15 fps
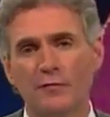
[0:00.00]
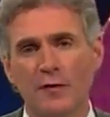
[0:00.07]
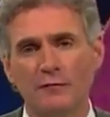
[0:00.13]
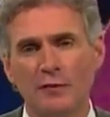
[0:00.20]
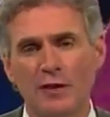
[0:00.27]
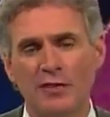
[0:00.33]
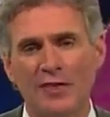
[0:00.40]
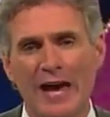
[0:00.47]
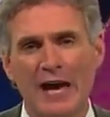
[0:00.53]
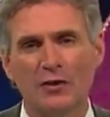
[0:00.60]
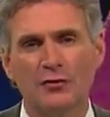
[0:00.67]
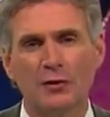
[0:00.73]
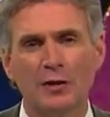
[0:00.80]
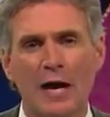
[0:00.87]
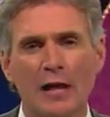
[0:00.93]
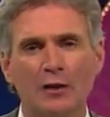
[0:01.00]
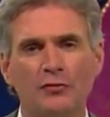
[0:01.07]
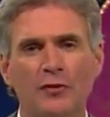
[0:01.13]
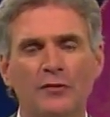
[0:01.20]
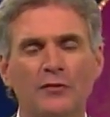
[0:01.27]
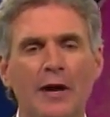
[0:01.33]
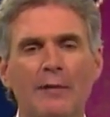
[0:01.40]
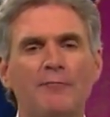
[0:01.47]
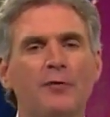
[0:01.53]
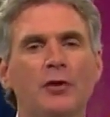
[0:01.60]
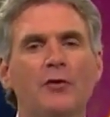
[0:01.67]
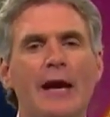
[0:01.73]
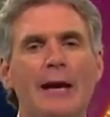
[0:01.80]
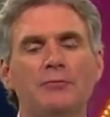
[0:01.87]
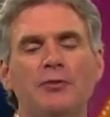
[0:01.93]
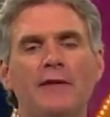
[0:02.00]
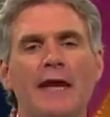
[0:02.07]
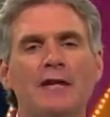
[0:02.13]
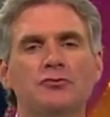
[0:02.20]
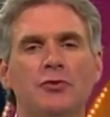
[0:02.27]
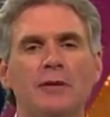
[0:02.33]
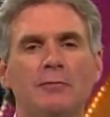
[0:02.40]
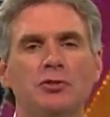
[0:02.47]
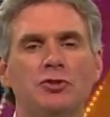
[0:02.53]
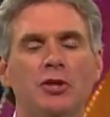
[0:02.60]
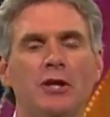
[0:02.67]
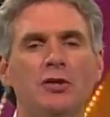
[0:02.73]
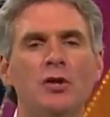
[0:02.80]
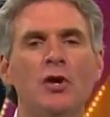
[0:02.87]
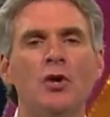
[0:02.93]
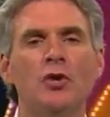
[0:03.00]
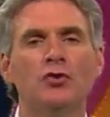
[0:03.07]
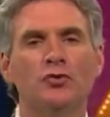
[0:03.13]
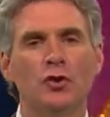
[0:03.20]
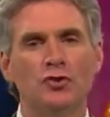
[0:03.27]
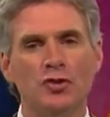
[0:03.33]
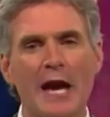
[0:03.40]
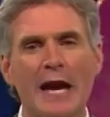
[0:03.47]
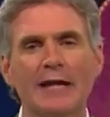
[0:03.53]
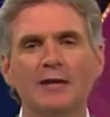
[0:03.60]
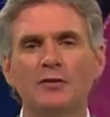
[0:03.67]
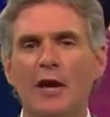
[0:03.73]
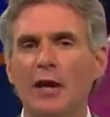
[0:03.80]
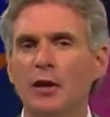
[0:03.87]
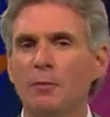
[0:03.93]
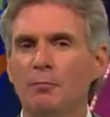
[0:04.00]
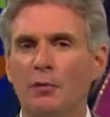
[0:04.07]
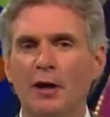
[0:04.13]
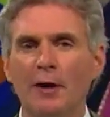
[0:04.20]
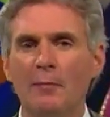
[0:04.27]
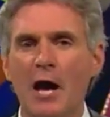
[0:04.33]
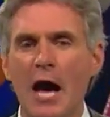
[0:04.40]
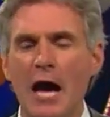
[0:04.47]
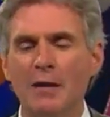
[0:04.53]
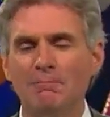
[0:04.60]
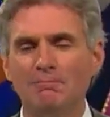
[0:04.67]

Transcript: that's up for grabs with that dream machine. So Jackie Taylor, bring him on.